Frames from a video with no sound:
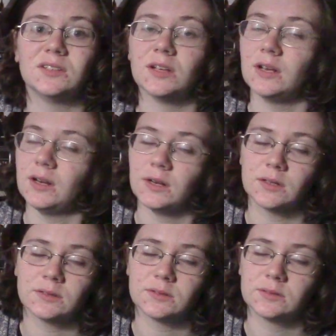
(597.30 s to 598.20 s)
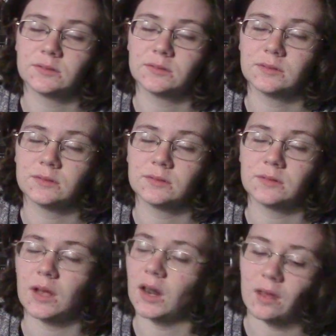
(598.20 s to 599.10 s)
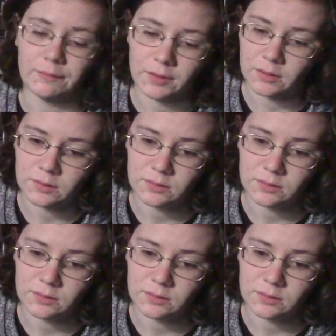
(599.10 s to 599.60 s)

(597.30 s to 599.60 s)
Dang. I love it.